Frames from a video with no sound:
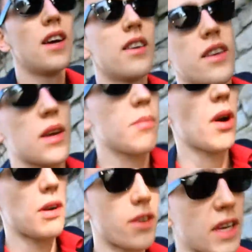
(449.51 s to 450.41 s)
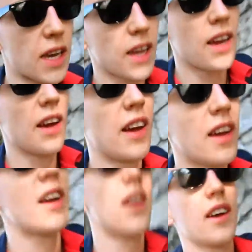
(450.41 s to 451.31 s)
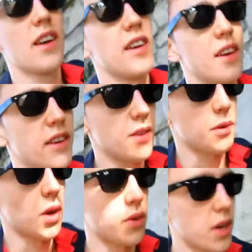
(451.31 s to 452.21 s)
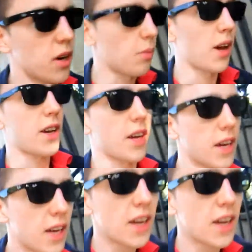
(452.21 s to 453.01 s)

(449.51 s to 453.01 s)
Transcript: Second priority is that we don't turn up like an